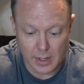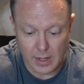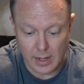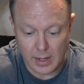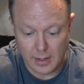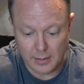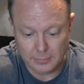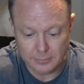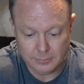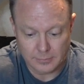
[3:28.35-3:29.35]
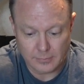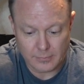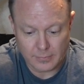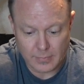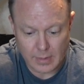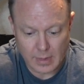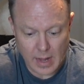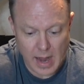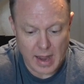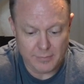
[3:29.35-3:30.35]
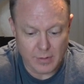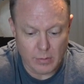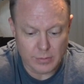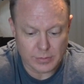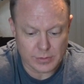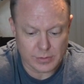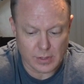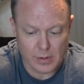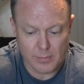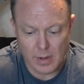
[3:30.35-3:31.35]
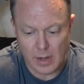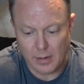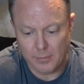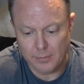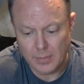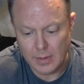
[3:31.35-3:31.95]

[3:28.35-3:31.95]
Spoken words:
I have noticed some